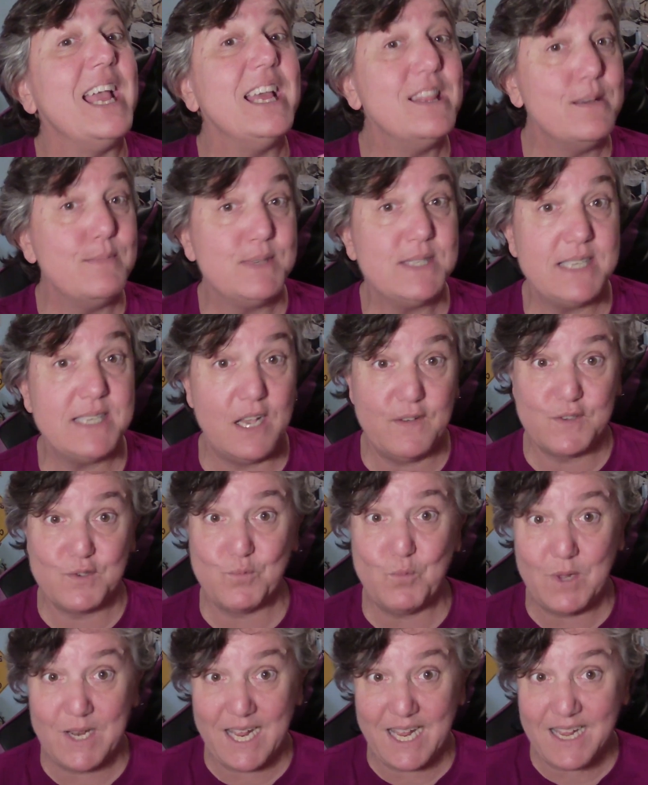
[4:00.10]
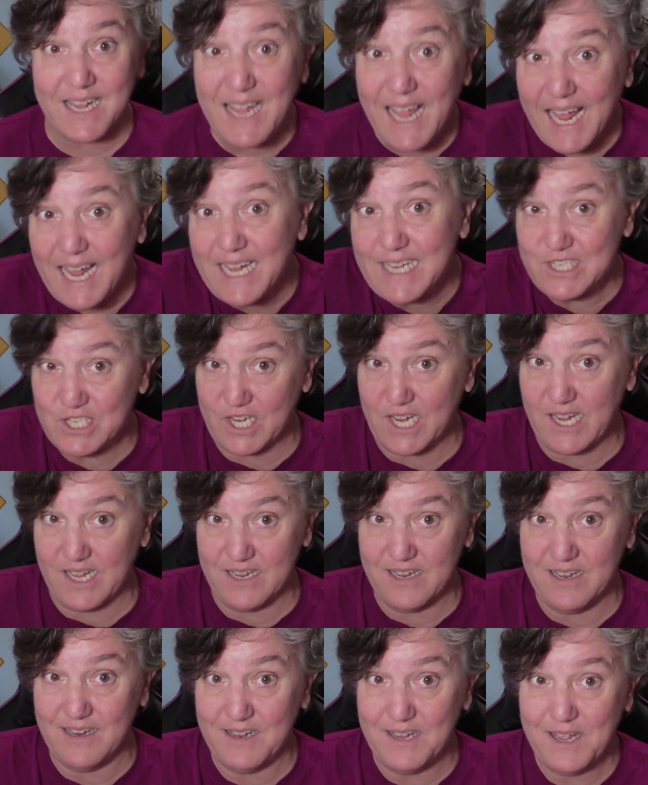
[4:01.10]
themselves want to engage in,
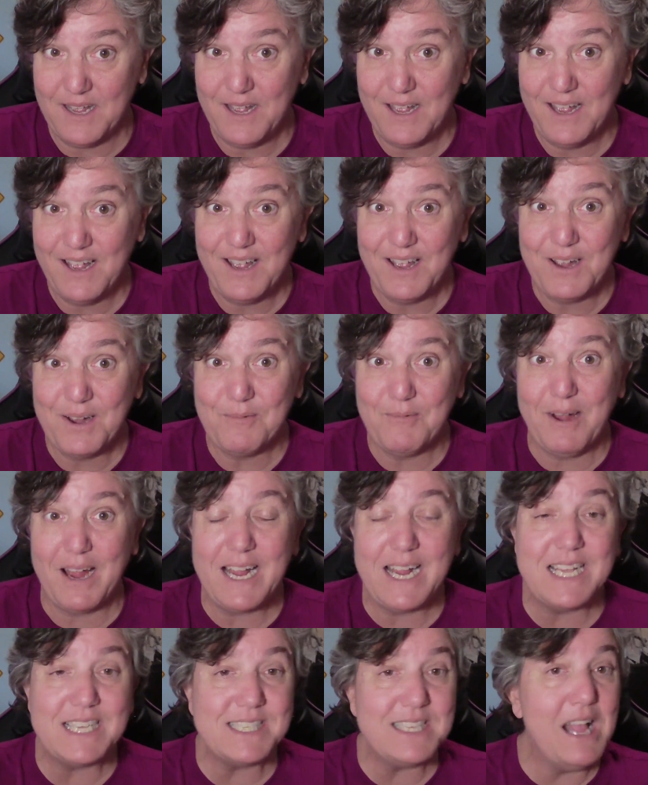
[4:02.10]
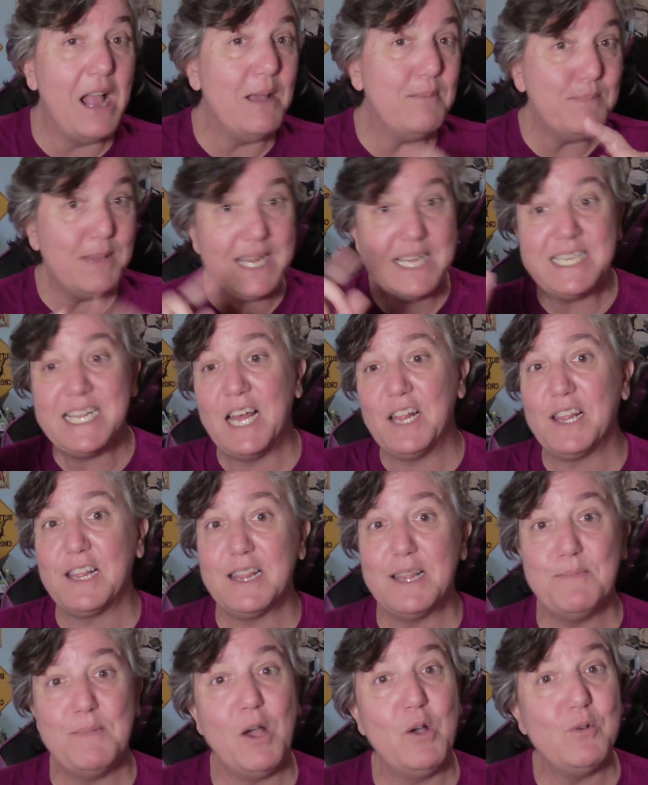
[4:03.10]
right? It's not me telling
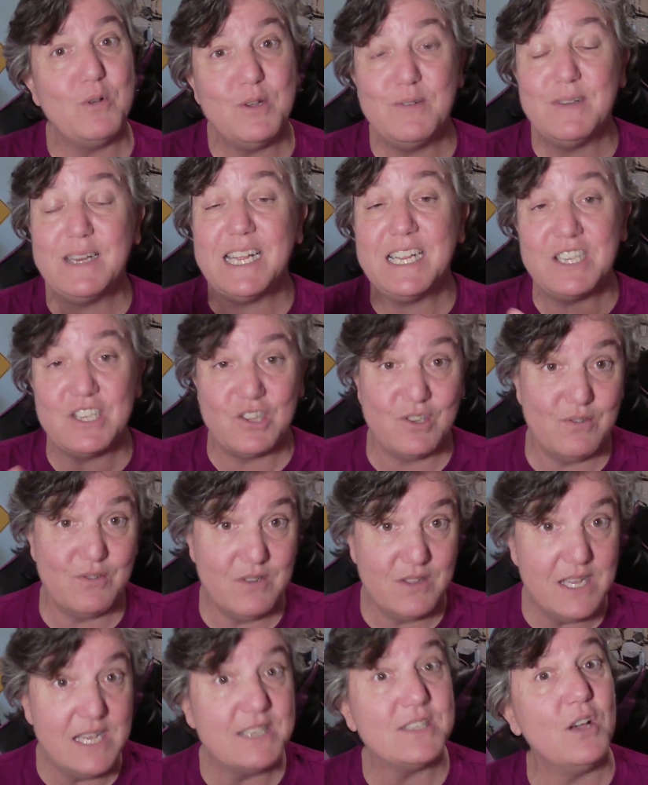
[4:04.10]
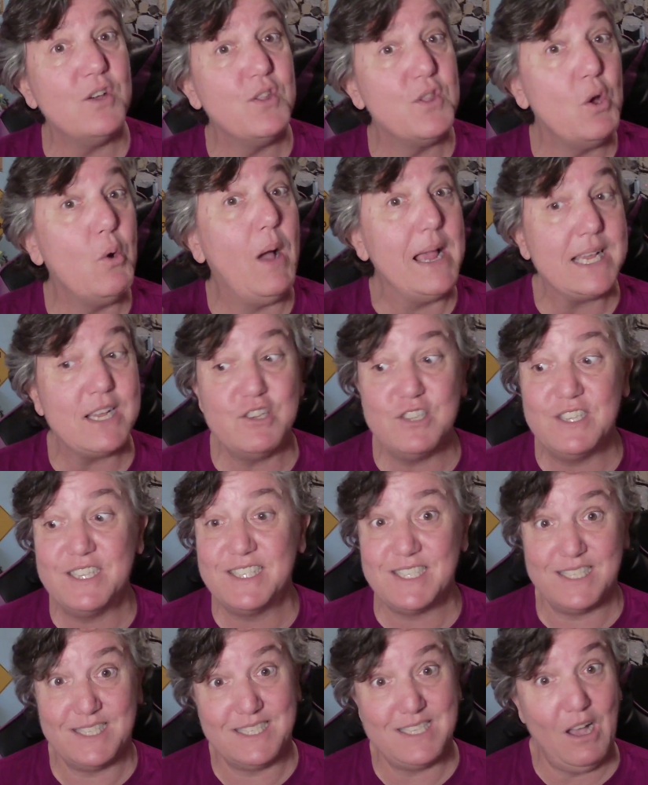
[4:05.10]
them, oh, you need to learn this, although I could
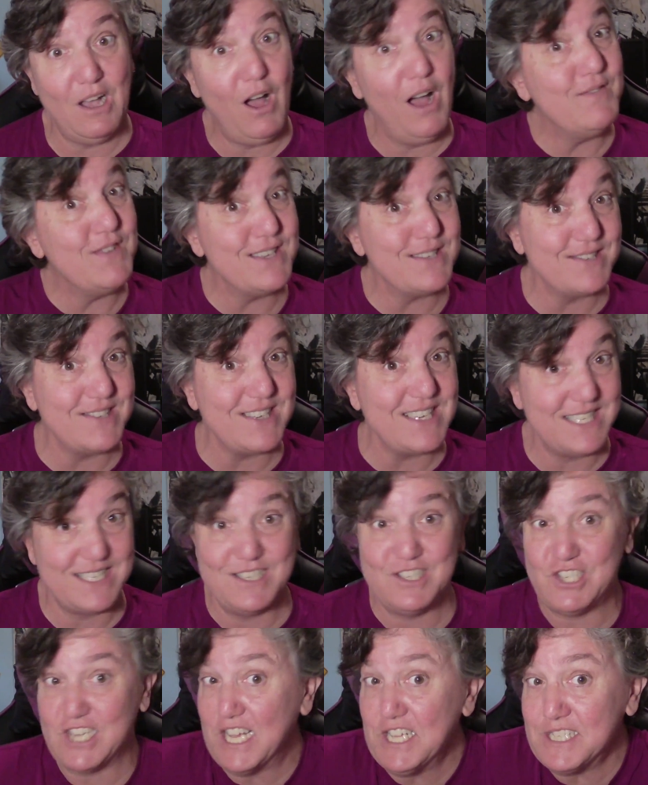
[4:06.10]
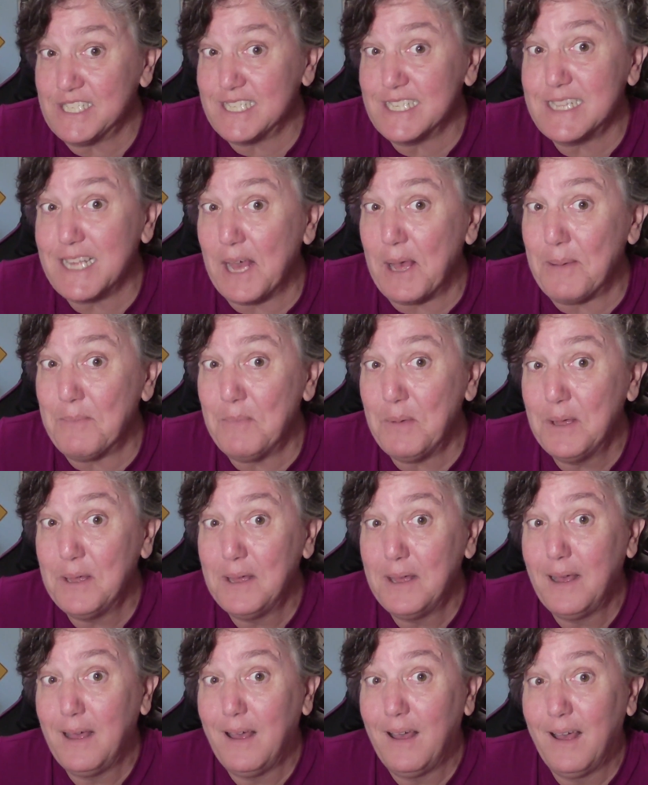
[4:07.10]
obviously suggest to them
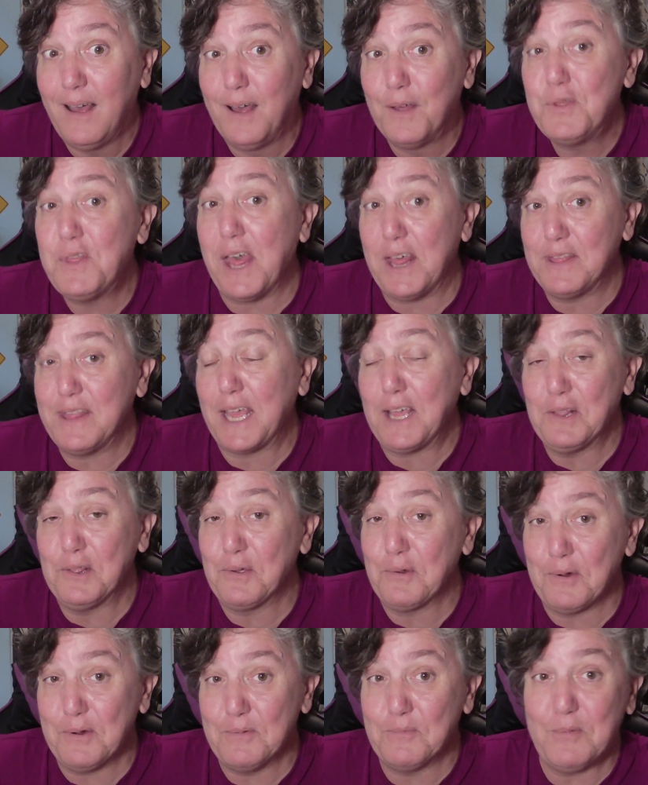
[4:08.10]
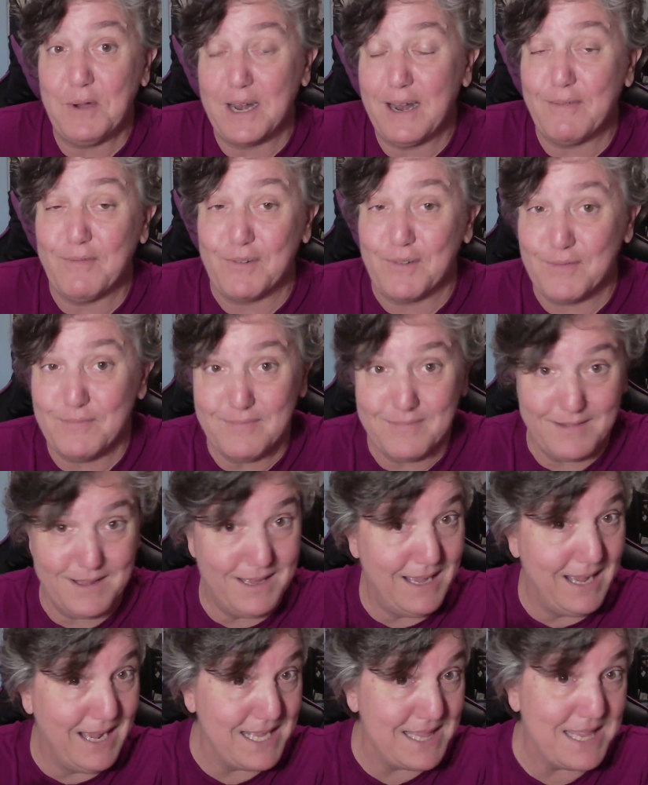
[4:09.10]
that they learn whatever
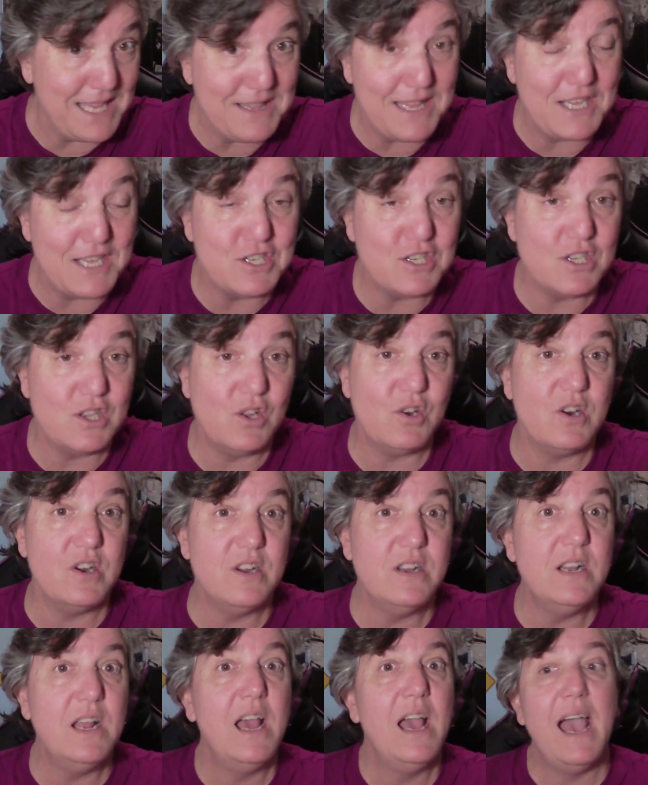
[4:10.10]
I think they should learn.